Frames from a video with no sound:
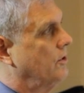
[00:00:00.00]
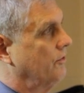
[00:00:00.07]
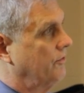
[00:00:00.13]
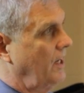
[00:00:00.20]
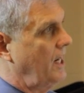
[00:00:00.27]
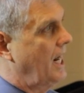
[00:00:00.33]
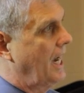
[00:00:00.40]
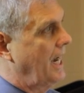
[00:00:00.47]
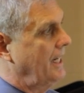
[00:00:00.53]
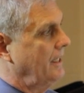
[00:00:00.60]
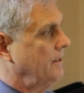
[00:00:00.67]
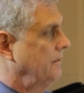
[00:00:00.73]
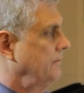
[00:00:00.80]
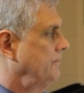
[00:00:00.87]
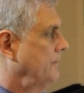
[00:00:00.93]

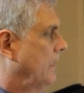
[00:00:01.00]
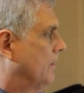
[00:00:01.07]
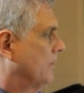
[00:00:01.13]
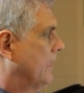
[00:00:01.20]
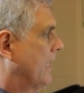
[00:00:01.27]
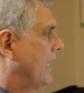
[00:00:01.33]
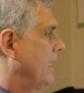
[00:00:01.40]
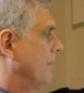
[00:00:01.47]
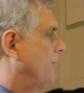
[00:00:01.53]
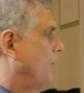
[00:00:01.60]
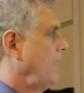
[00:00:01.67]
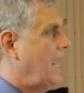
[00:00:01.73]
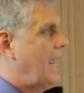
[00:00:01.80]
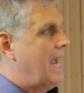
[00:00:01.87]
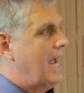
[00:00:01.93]
divide. Okay, if
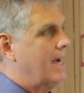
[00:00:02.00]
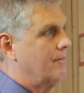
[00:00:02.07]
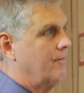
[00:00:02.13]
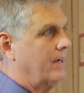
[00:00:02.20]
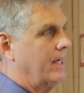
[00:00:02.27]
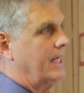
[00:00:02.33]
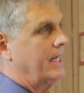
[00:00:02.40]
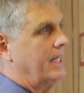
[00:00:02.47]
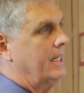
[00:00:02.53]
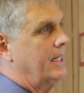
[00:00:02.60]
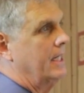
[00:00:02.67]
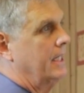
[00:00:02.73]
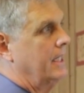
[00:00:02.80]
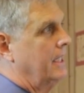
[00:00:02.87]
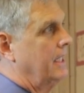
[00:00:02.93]
we have
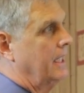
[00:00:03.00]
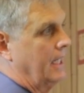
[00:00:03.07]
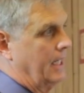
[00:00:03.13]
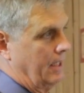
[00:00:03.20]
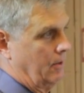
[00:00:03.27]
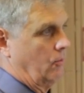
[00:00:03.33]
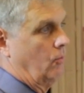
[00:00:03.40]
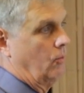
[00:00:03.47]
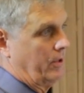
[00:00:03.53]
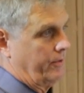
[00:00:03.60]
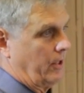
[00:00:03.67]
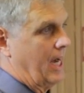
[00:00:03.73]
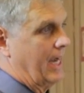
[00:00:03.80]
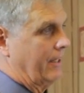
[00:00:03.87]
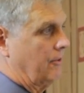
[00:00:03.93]
with
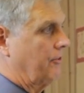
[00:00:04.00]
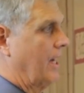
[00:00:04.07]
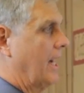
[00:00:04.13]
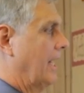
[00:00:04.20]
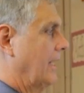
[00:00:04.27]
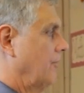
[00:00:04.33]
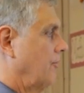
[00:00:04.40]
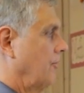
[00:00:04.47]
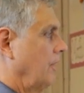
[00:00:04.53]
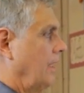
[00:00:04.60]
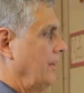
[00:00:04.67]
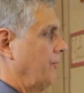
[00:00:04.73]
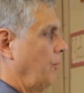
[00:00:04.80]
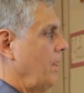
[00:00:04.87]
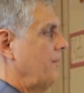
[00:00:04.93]
like signs,
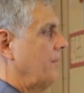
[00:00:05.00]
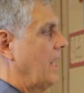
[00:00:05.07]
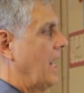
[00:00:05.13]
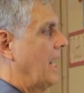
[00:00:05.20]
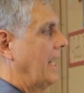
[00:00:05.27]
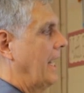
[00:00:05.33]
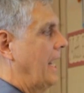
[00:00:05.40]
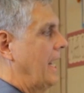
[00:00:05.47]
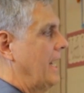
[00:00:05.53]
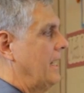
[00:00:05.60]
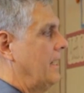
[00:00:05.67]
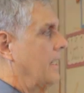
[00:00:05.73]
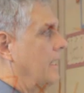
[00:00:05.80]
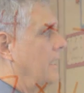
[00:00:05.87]
if we've got a